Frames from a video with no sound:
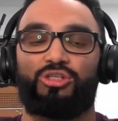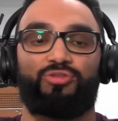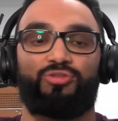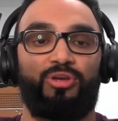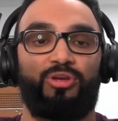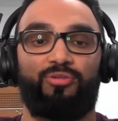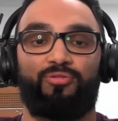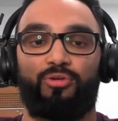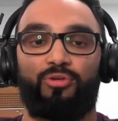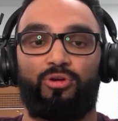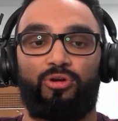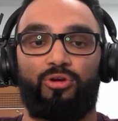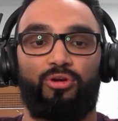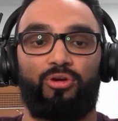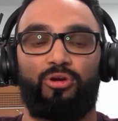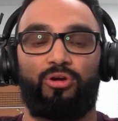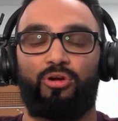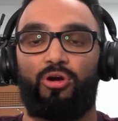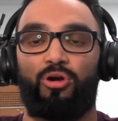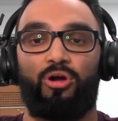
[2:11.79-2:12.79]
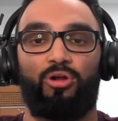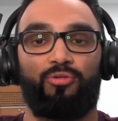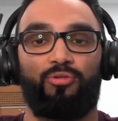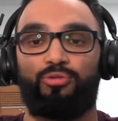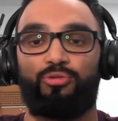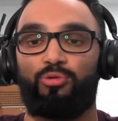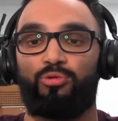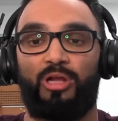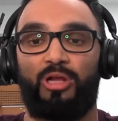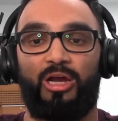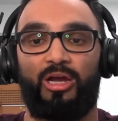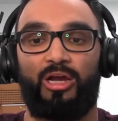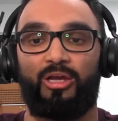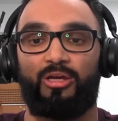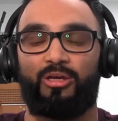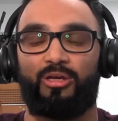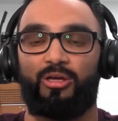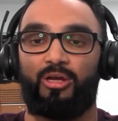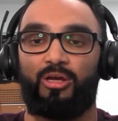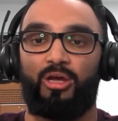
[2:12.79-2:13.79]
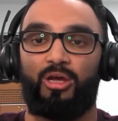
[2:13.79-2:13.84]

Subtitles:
fever, all flu-like,